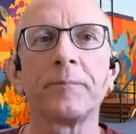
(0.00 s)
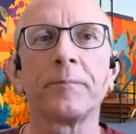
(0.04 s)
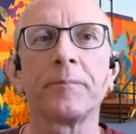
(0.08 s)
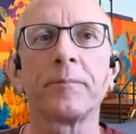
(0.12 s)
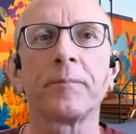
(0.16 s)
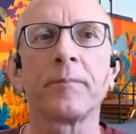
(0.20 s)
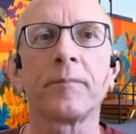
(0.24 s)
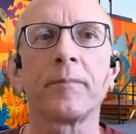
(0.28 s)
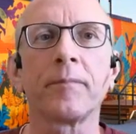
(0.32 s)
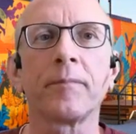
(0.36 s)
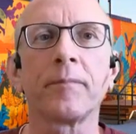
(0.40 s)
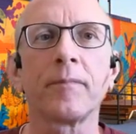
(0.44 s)

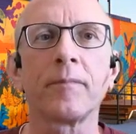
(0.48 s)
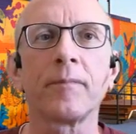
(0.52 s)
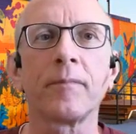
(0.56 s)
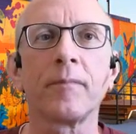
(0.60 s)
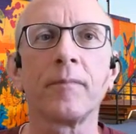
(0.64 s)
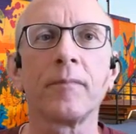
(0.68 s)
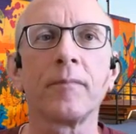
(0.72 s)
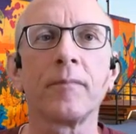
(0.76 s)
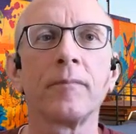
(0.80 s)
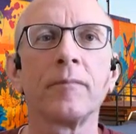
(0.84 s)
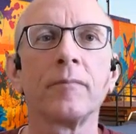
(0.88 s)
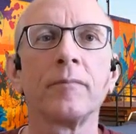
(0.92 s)

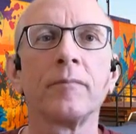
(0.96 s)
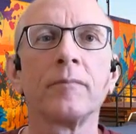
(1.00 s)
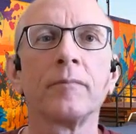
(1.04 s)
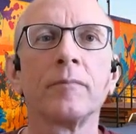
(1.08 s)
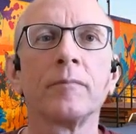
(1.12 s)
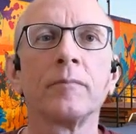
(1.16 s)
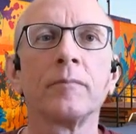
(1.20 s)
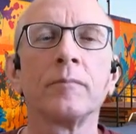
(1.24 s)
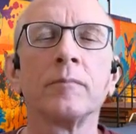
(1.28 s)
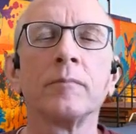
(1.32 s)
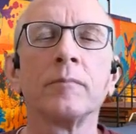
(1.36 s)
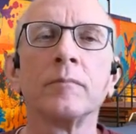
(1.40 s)

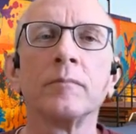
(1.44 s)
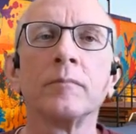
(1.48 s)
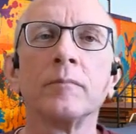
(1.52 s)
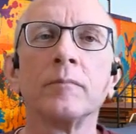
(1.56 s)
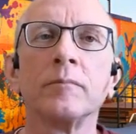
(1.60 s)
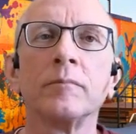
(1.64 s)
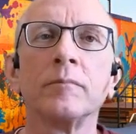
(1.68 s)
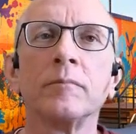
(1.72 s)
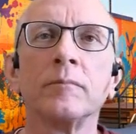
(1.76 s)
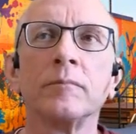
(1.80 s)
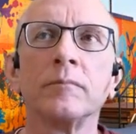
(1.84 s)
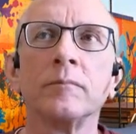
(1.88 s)

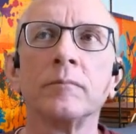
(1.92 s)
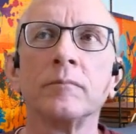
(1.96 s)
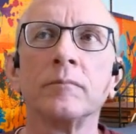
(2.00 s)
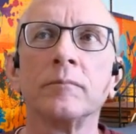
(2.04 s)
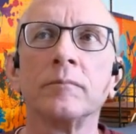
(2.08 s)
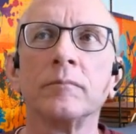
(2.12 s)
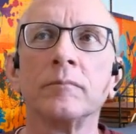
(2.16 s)
[no speech]